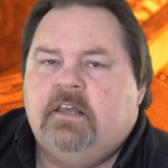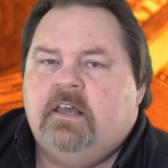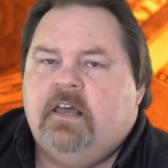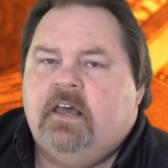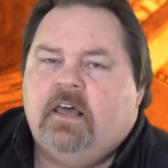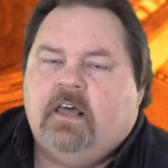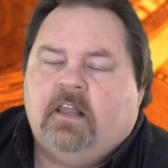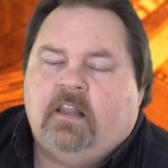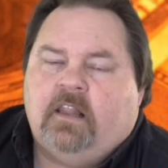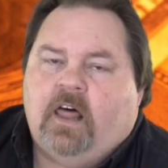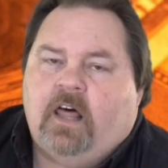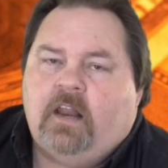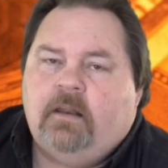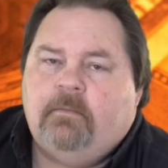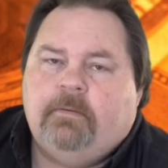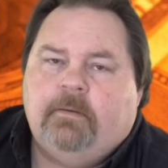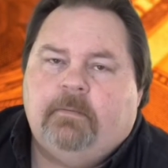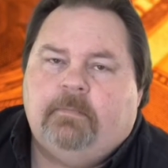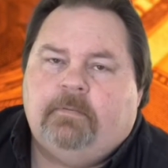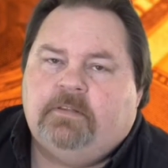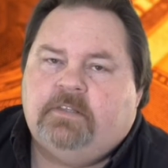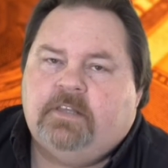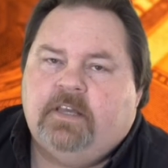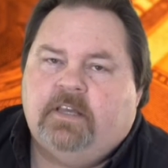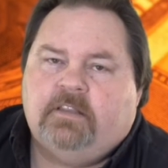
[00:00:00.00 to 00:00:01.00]
And a lot of
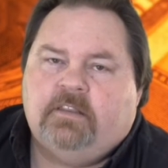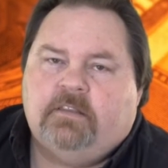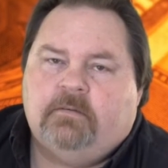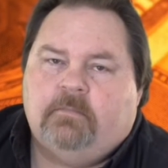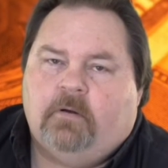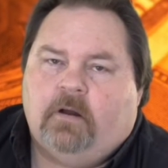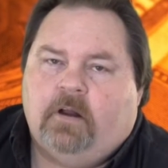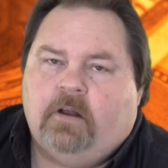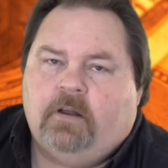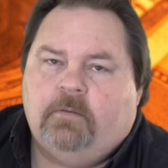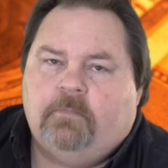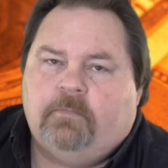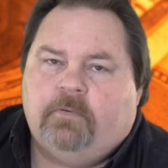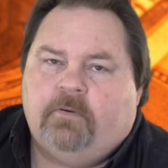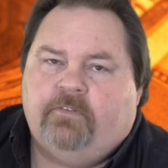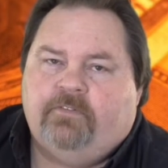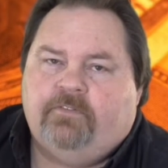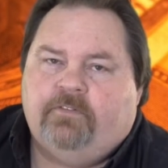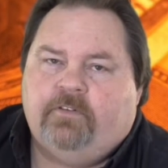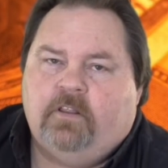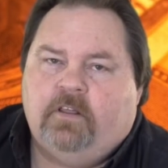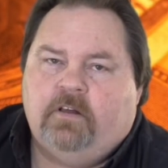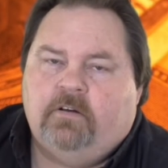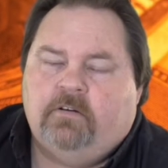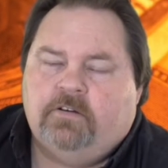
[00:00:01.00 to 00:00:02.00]
people take the market
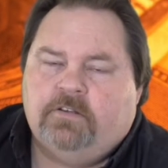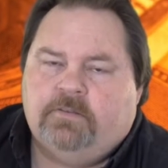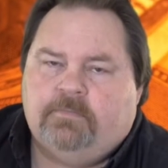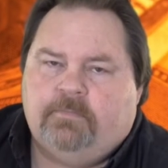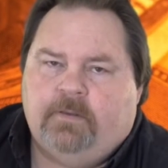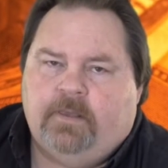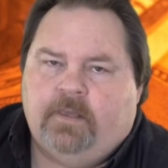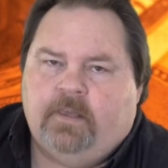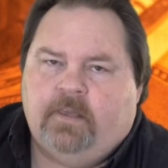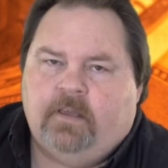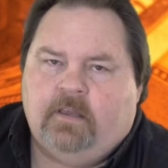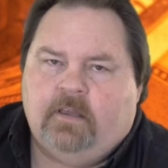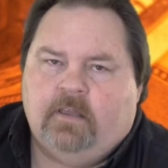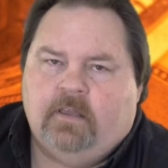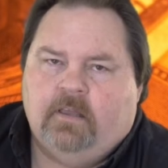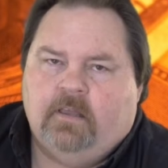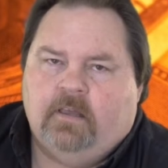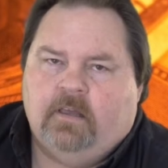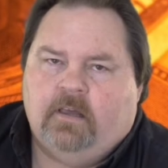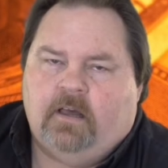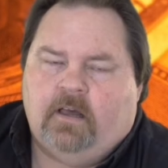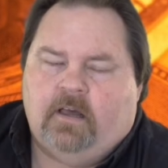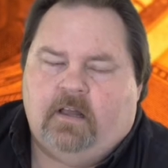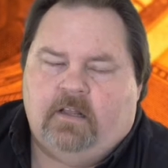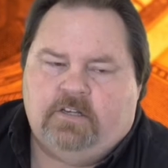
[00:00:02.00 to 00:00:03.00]
portfolio as being
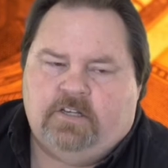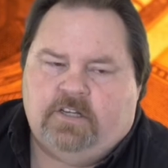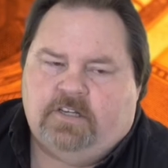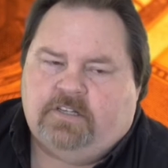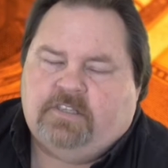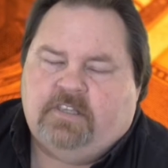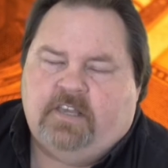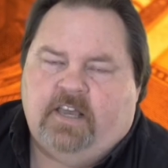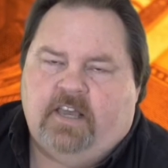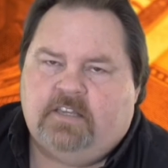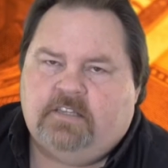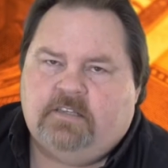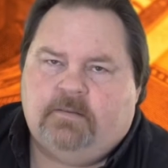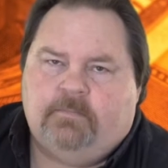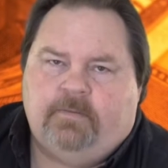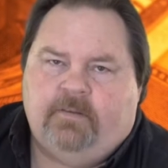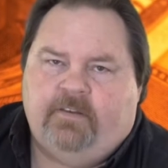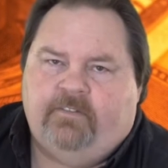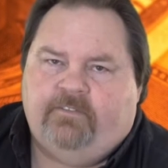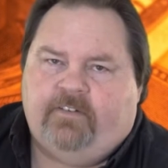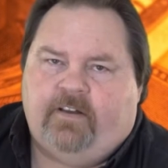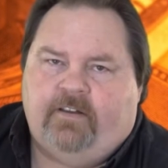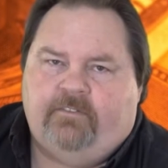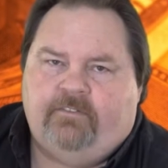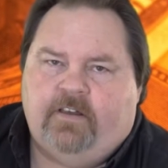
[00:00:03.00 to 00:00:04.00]
just the S&P
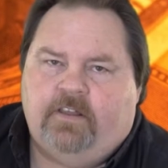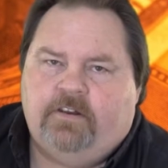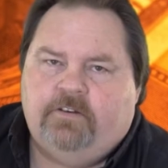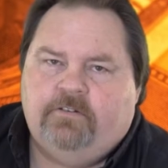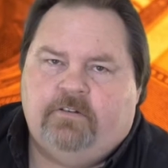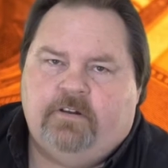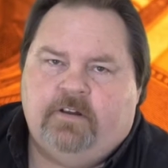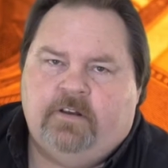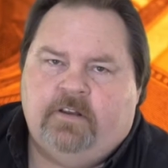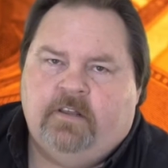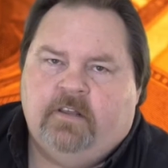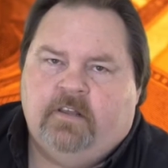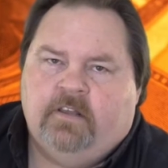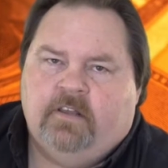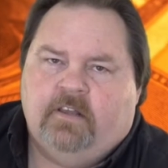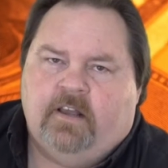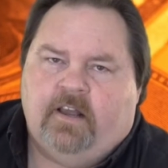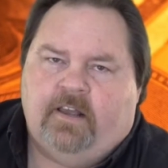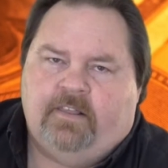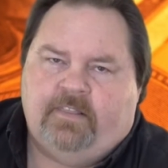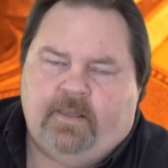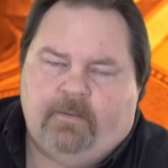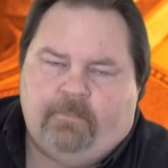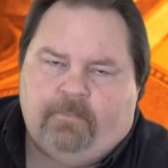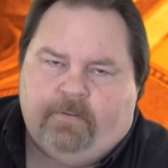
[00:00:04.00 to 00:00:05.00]
500,
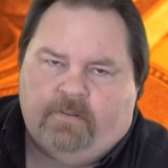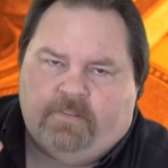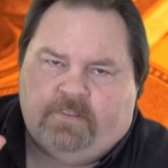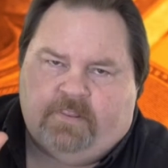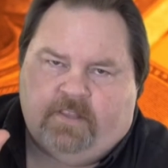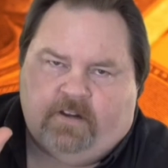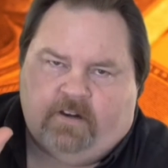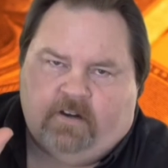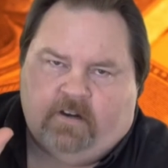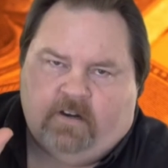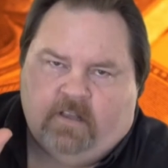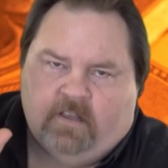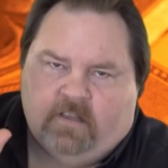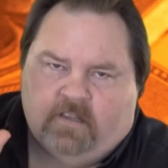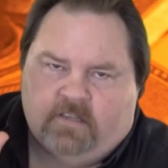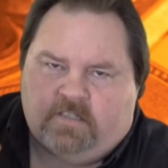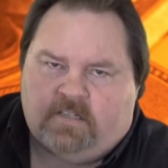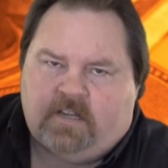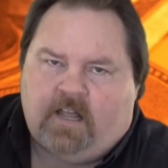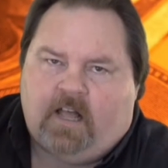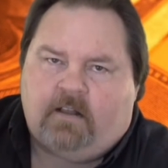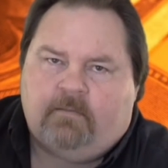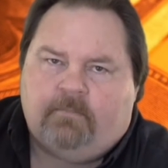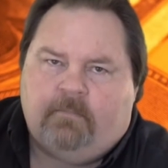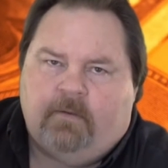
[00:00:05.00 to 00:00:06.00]
and they put their
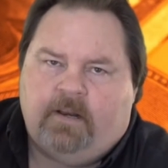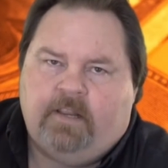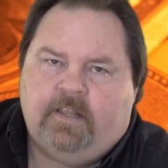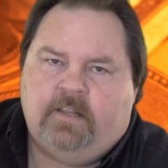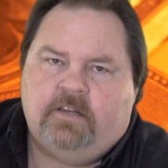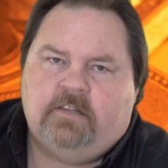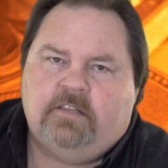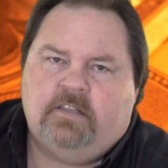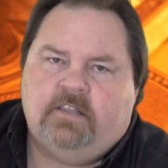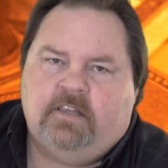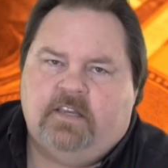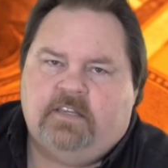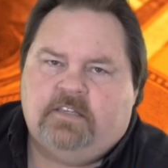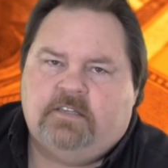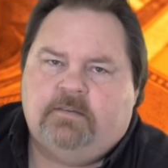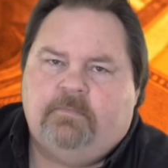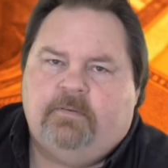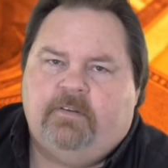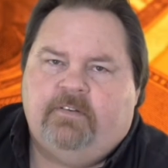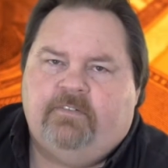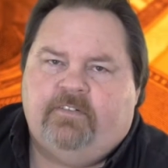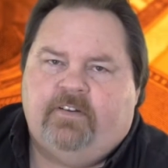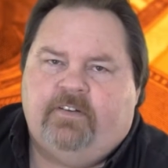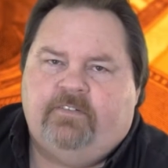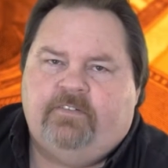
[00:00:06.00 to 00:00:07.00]
stock money into the
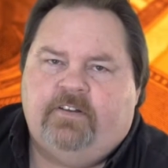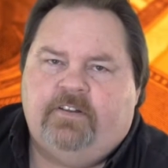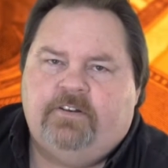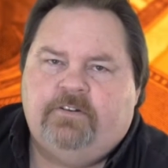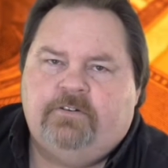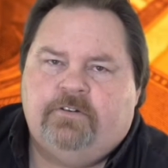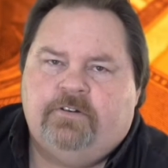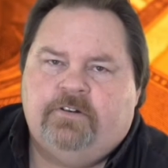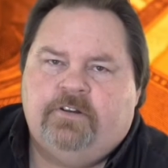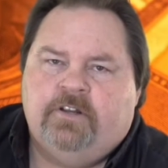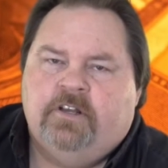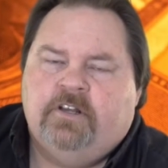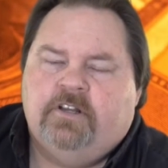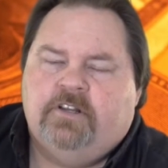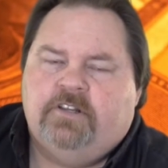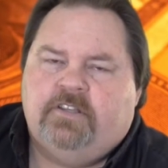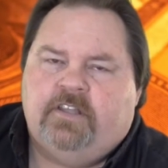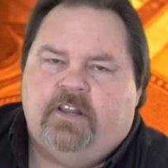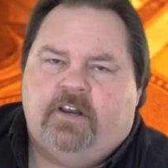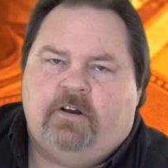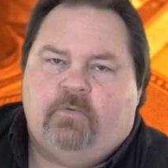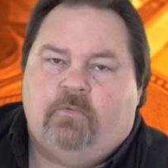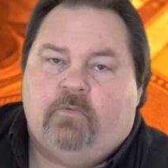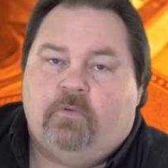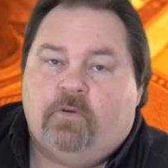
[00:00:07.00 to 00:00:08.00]
S&P 500.
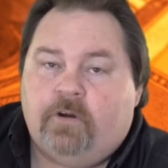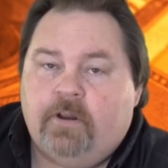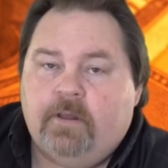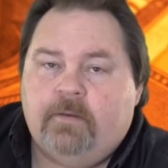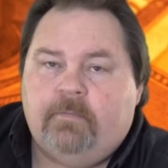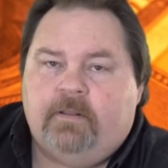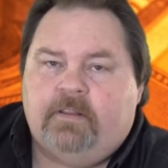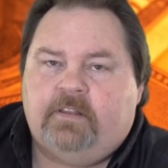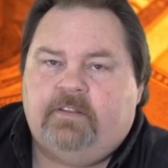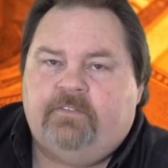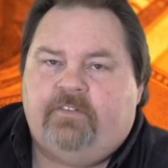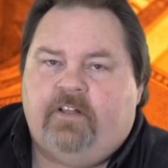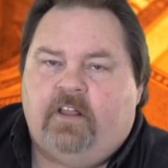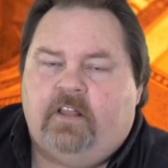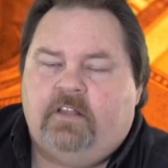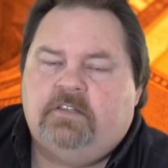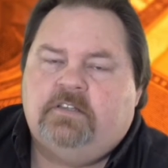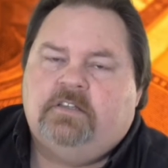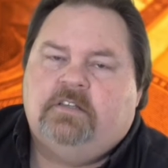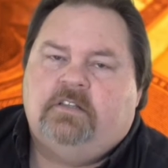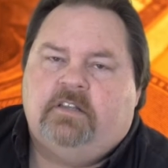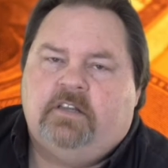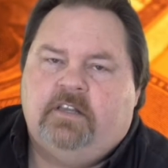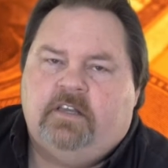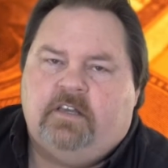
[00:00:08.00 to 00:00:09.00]
They don't worry about the
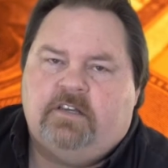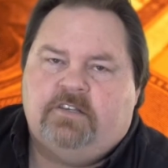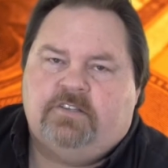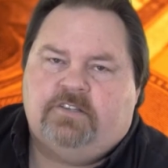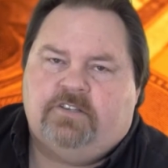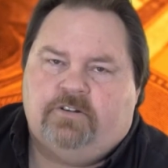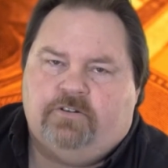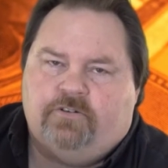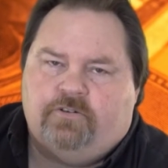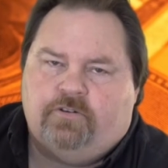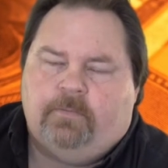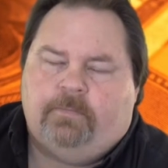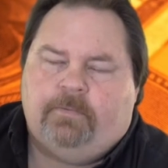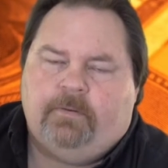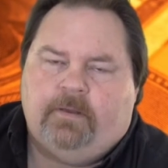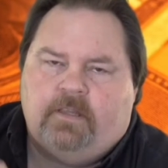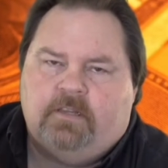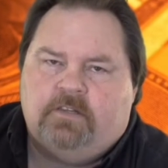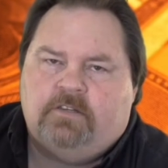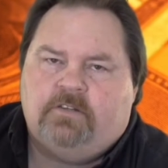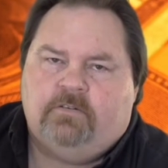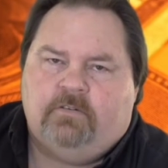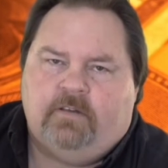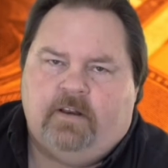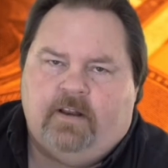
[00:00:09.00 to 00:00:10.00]
volatility because they're dripping
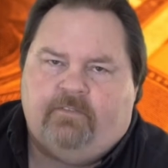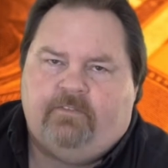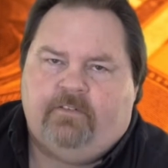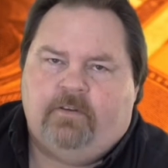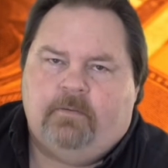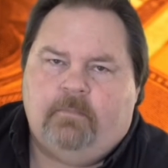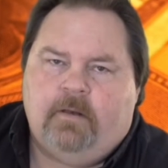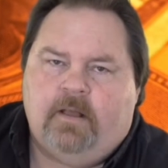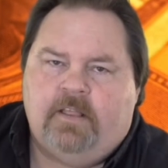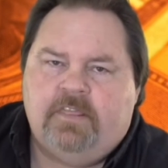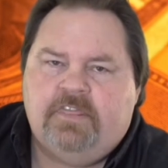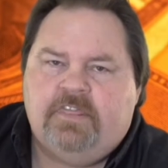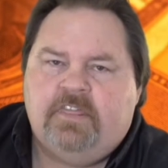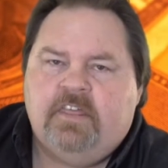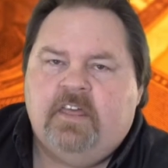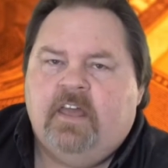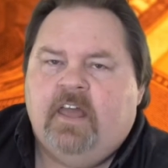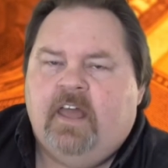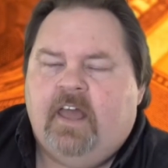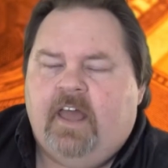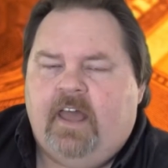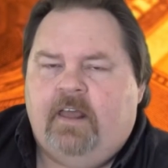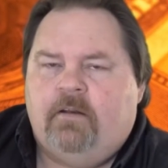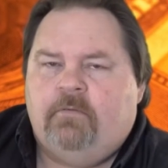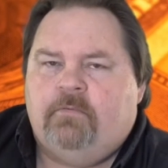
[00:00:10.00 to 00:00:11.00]
into it every month,
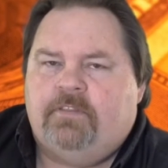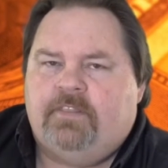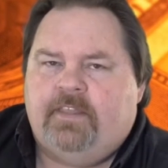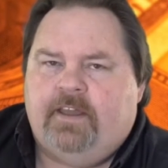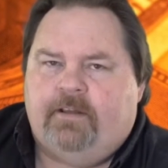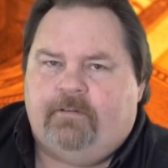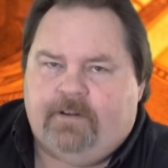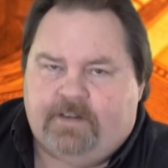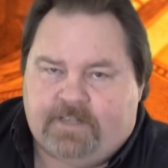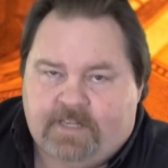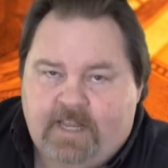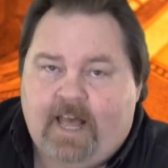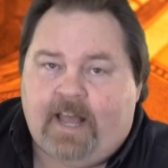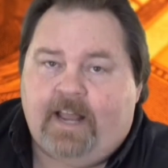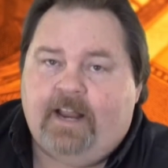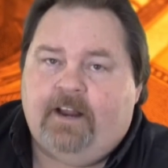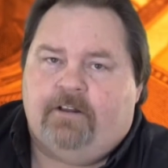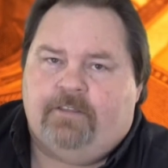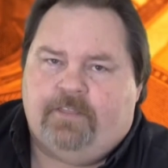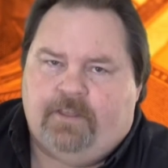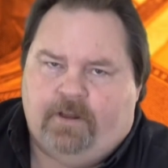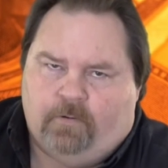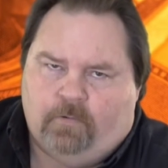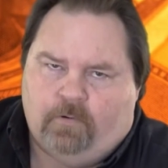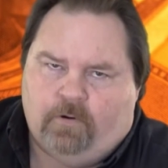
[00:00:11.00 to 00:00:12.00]
and when they
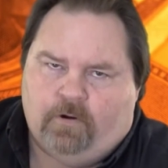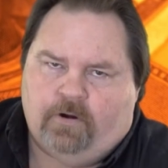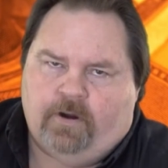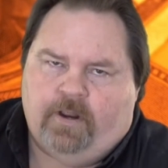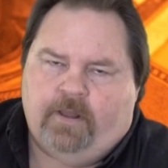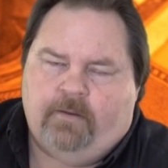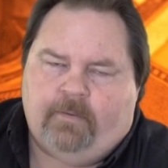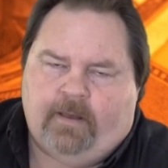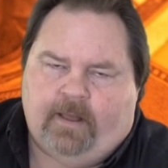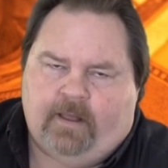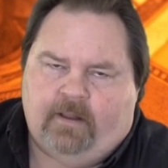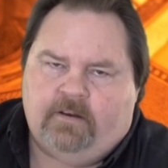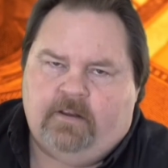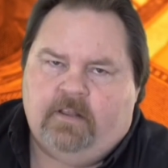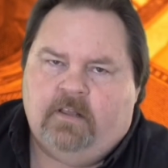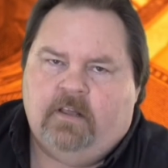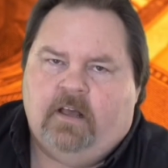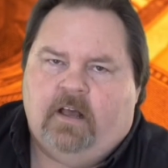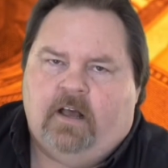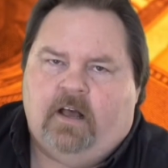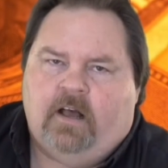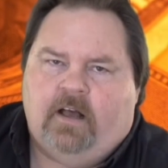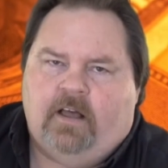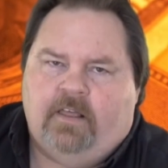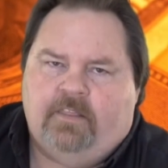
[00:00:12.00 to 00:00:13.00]
retire, they'll worry about
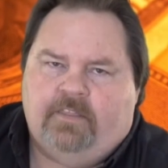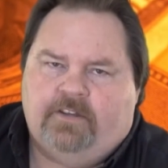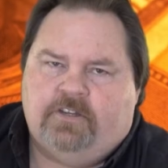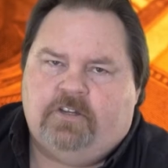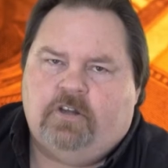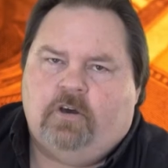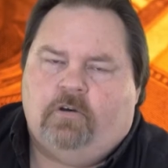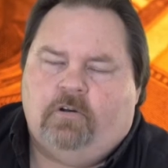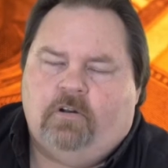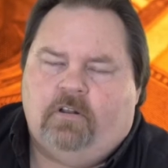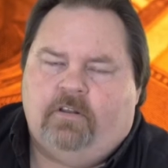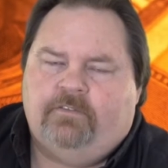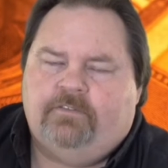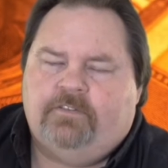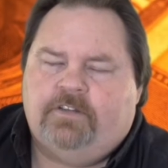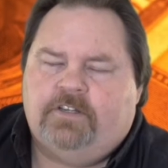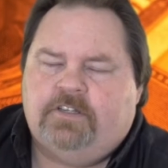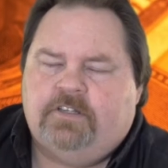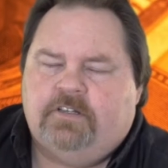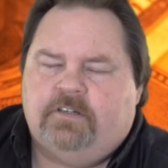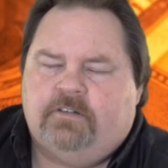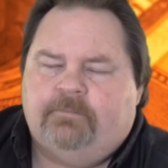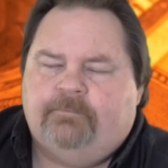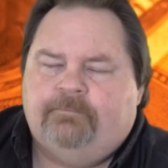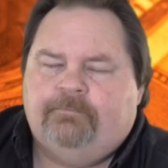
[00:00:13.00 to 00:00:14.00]
the total of the
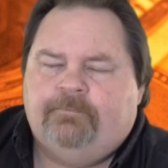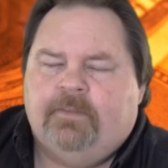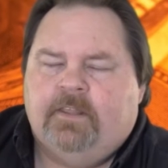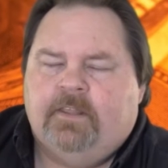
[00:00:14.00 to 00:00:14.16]
two.